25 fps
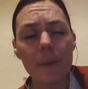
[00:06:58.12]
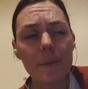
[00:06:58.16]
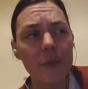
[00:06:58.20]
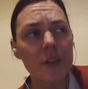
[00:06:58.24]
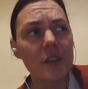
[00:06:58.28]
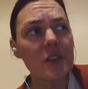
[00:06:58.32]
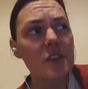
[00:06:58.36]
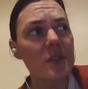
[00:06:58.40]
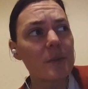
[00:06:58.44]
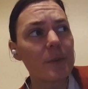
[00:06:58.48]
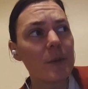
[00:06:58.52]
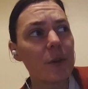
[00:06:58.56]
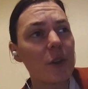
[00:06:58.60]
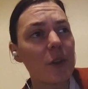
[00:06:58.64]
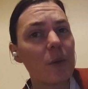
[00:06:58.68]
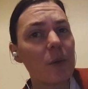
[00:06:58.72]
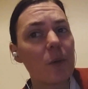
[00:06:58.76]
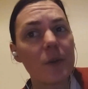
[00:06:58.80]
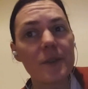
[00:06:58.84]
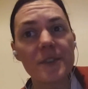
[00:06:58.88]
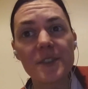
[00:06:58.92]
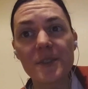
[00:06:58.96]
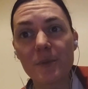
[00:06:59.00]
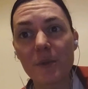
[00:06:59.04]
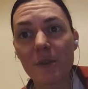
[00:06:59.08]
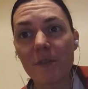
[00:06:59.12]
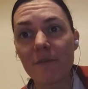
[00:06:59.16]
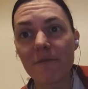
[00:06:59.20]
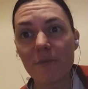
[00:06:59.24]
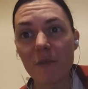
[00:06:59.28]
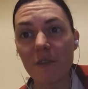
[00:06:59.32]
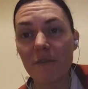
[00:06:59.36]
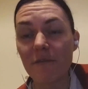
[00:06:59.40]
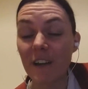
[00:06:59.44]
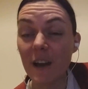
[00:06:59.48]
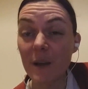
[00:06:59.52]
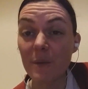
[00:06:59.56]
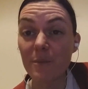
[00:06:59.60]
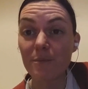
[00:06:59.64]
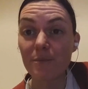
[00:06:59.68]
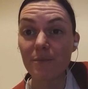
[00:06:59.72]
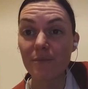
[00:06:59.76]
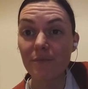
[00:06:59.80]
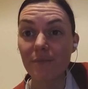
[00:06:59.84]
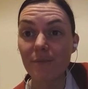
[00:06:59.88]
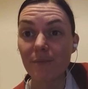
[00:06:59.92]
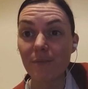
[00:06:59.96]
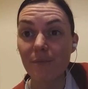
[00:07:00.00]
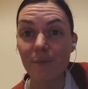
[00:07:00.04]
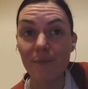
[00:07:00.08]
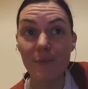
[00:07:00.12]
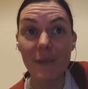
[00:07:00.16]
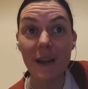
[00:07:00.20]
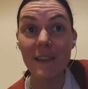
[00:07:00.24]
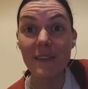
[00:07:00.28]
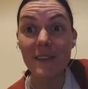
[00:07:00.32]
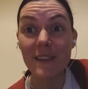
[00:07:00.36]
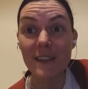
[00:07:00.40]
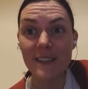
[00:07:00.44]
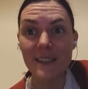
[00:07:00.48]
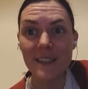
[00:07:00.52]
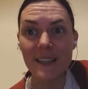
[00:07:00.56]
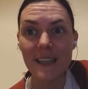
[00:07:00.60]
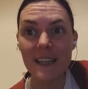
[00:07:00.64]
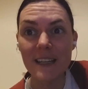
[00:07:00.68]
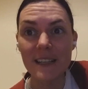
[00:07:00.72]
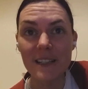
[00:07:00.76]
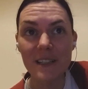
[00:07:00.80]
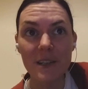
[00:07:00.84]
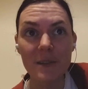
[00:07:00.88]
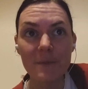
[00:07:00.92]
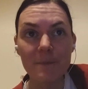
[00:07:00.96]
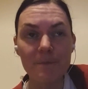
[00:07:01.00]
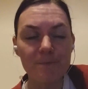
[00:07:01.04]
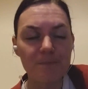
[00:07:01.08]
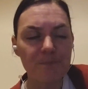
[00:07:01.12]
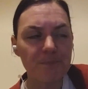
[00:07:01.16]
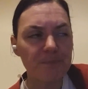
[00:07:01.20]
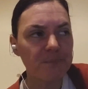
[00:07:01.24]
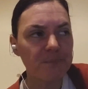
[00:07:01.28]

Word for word: than some of the ones we've we've had in this season.